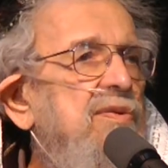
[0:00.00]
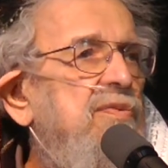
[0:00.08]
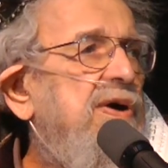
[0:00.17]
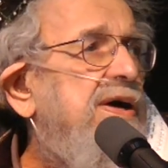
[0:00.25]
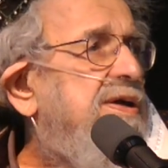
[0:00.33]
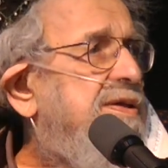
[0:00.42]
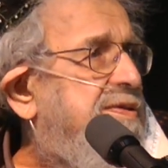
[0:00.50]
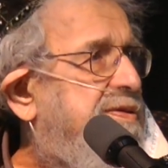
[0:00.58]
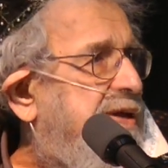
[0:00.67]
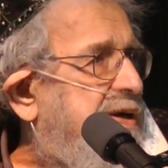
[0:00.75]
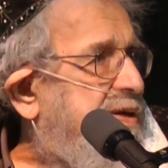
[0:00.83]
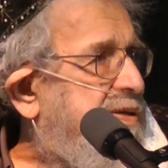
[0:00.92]
Why is
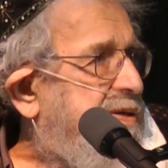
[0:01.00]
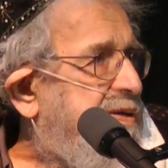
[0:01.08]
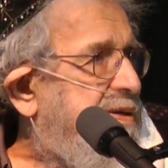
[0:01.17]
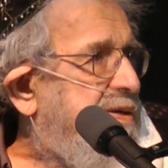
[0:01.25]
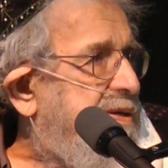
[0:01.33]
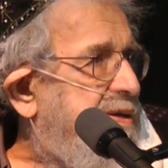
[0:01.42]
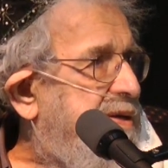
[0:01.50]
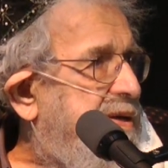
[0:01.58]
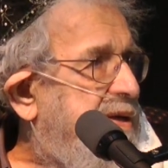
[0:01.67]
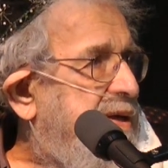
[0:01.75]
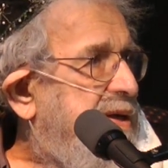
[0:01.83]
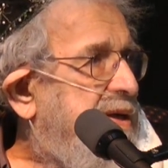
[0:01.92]
that?
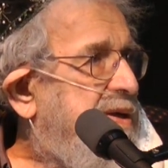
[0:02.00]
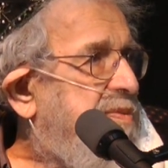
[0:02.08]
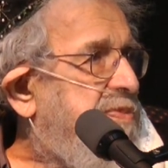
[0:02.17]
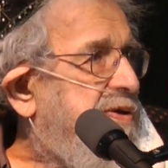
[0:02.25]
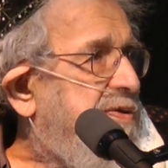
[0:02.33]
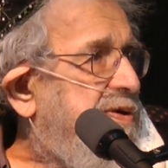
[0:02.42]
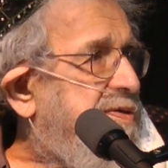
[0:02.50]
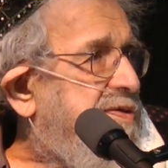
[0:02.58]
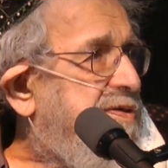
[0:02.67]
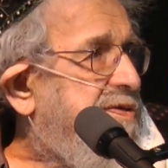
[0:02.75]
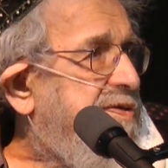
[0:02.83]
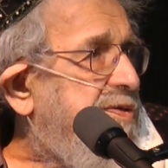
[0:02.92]
Because
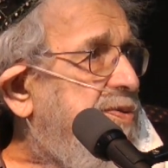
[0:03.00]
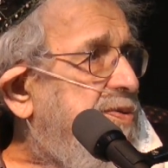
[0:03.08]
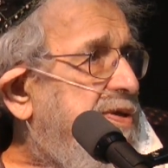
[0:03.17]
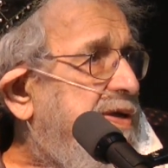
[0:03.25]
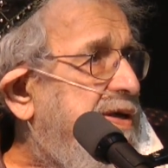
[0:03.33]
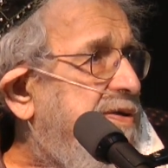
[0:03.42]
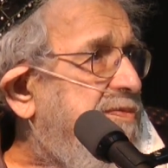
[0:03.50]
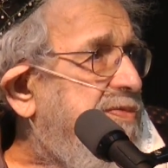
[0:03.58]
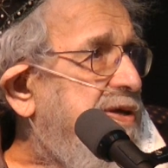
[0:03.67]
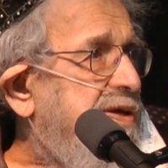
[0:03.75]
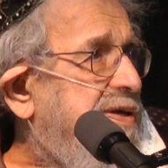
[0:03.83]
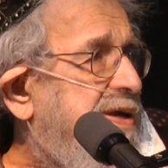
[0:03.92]
the soul can
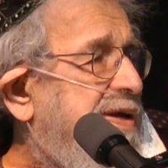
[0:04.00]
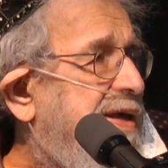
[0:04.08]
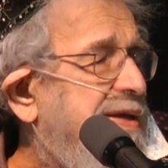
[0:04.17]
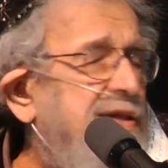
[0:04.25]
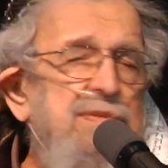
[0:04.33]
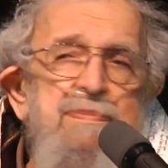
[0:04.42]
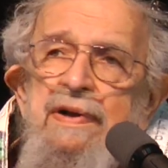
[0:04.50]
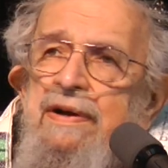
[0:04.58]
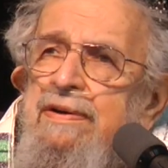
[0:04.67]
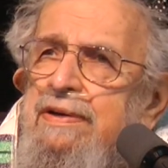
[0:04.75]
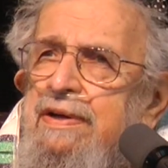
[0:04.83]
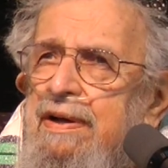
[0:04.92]
handle
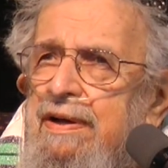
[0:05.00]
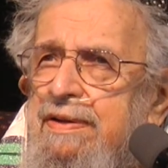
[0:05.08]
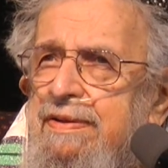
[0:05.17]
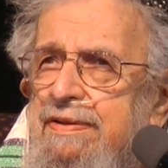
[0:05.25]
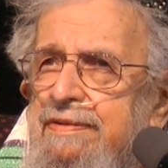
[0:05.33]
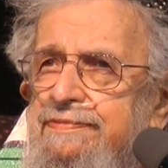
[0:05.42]
paradox.